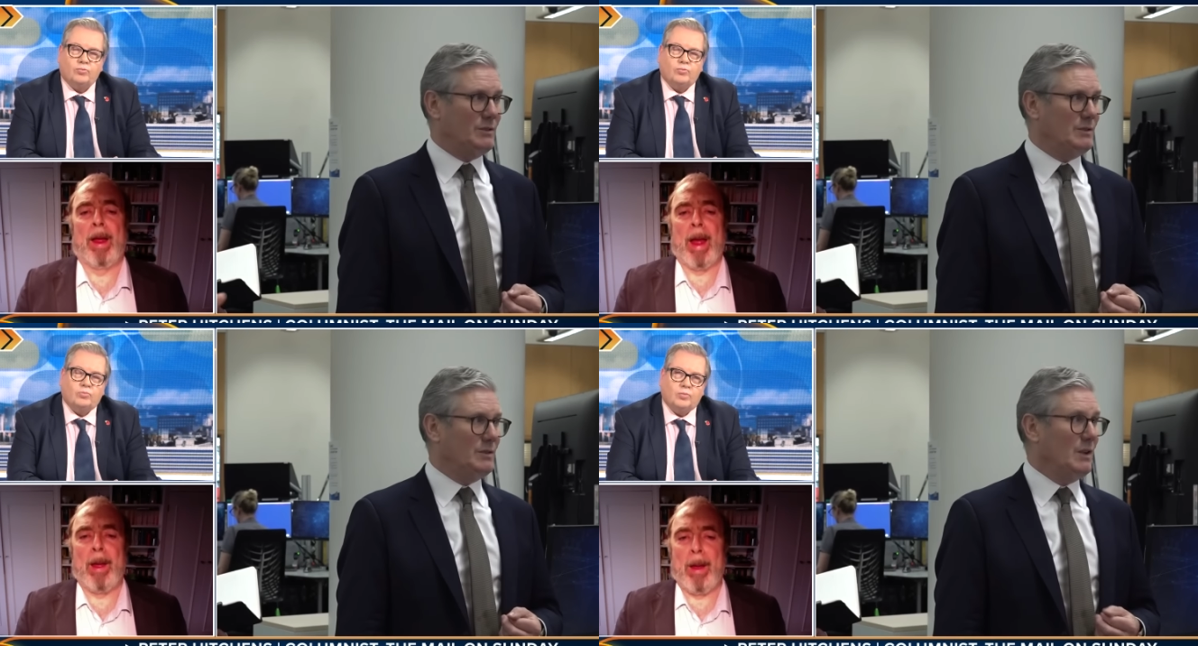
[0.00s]

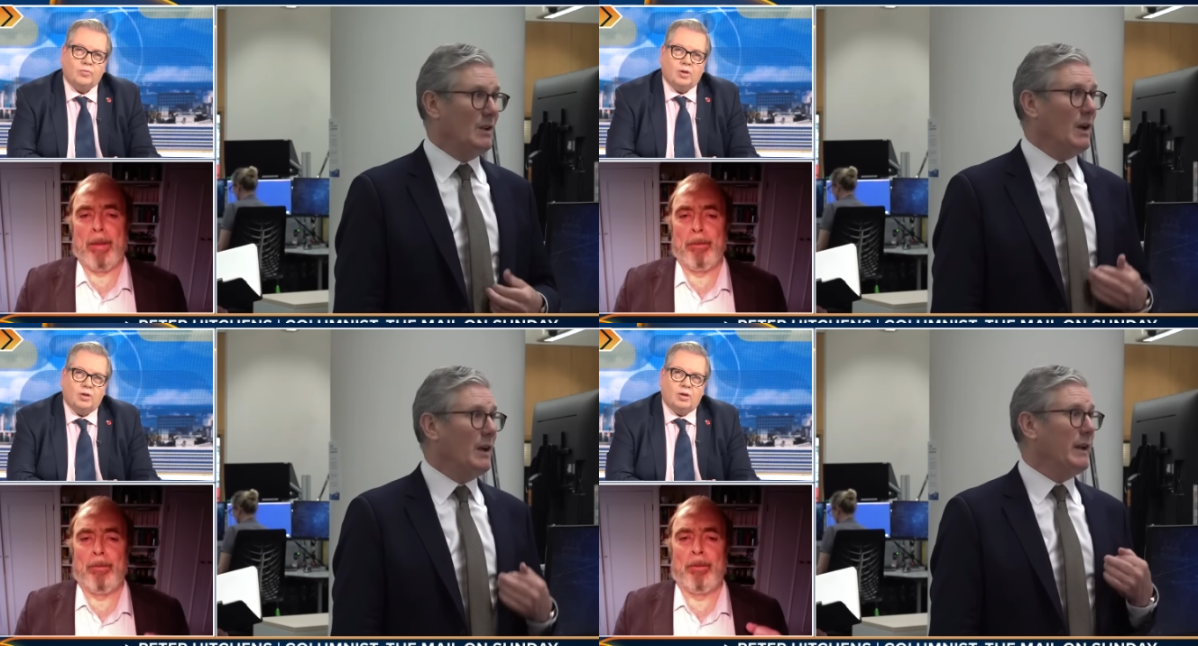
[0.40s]
Speaker 1: I,
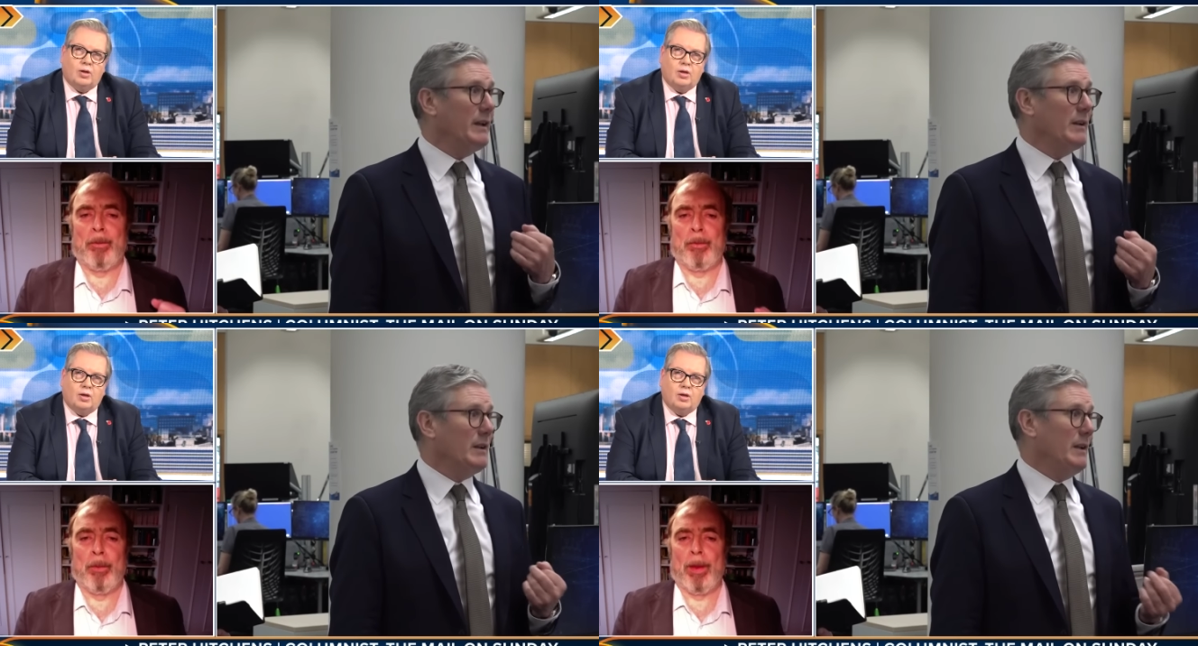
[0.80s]
I,
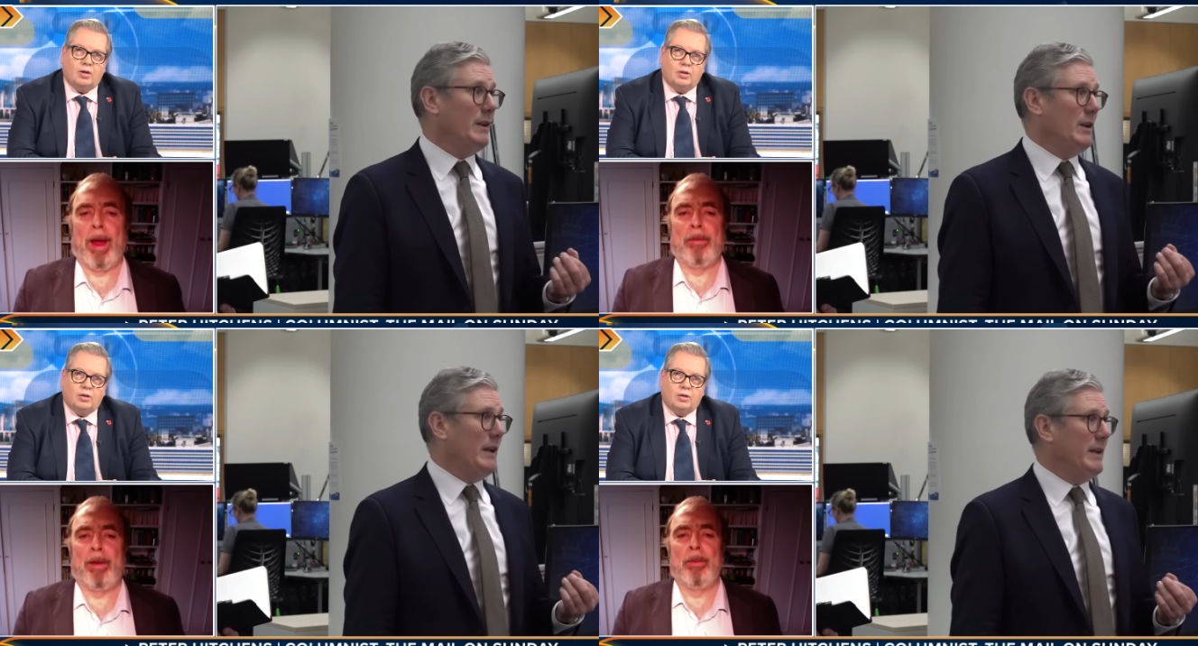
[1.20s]
for
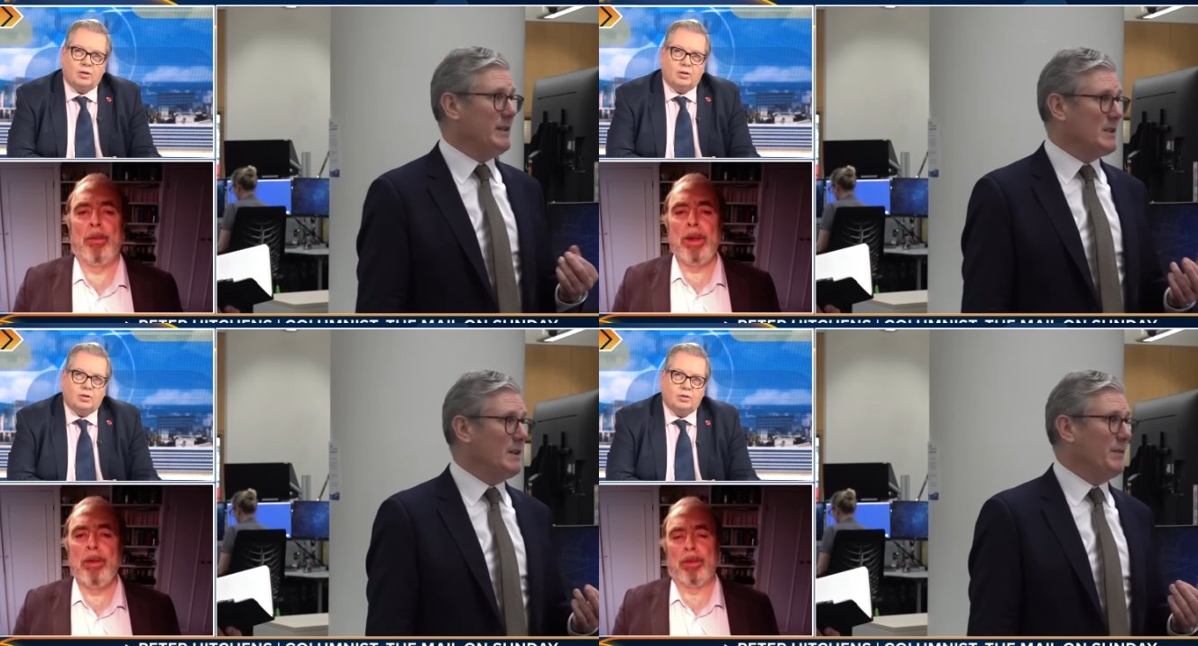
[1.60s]
that very
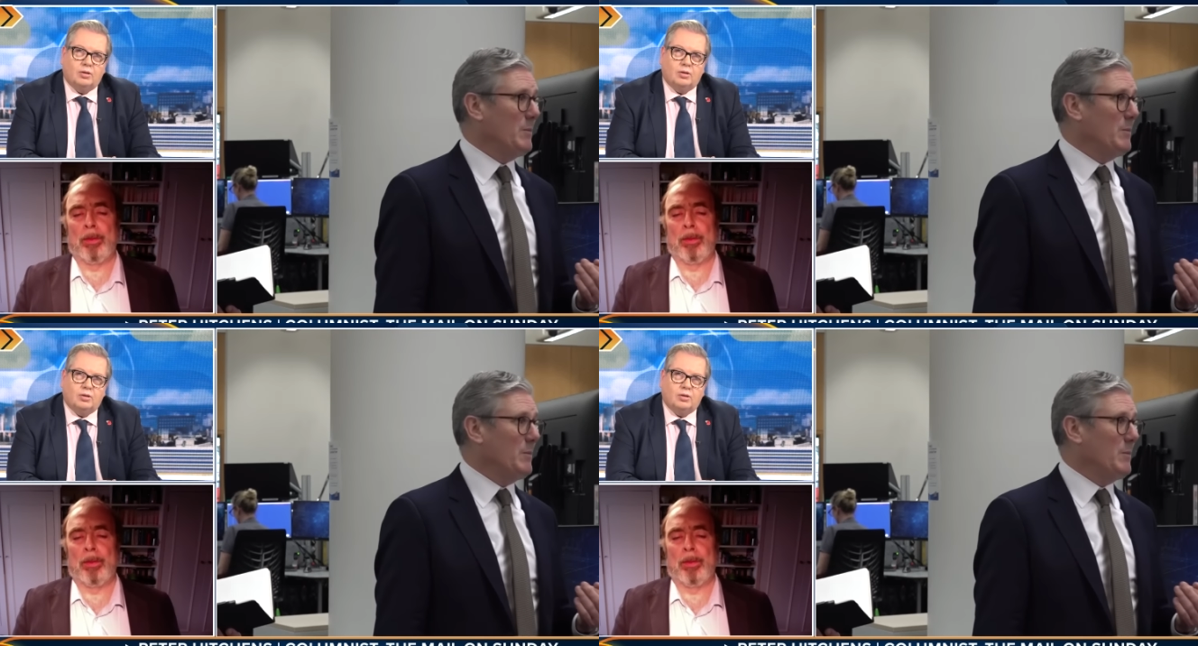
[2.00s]
reason,